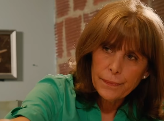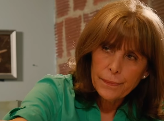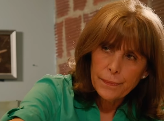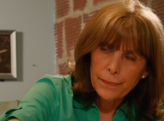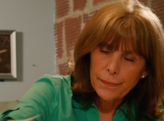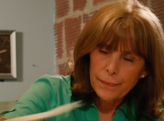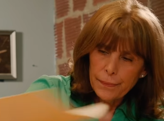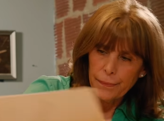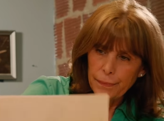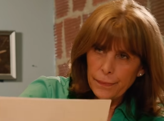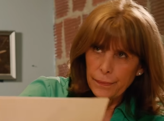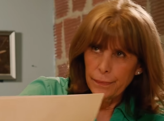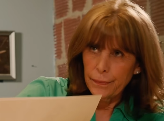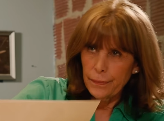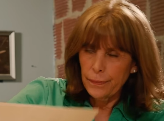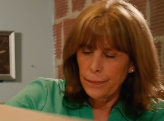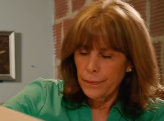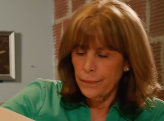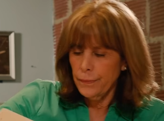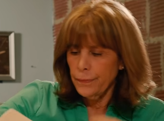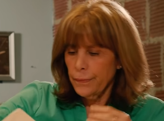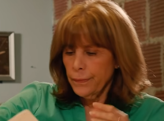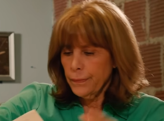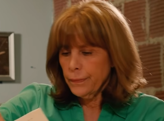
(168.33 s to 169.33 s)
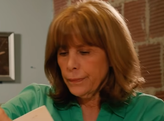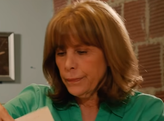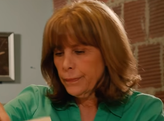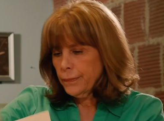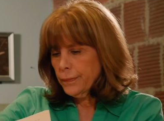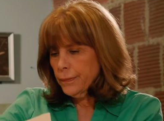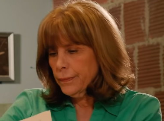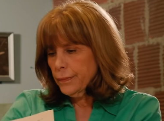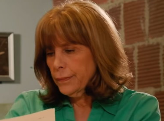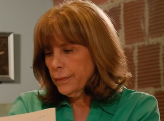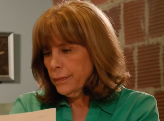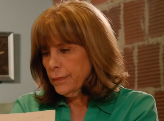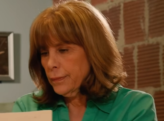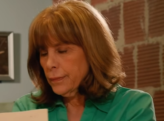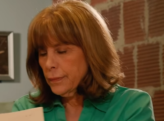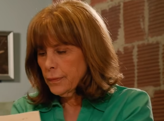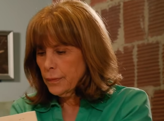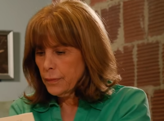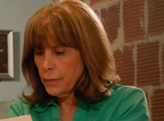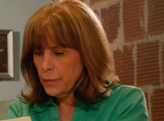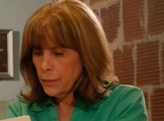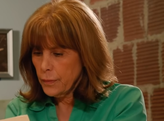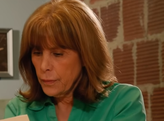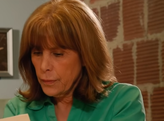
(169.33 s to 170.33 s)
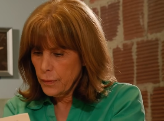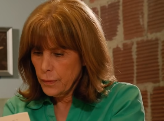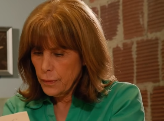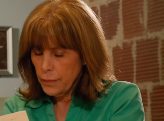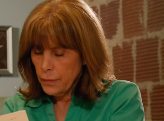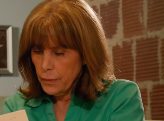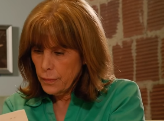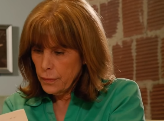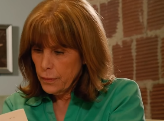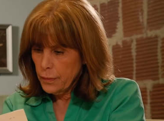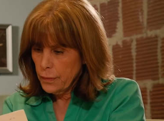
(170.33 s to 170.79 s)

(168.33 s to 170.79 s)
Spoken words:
Nobody speaks.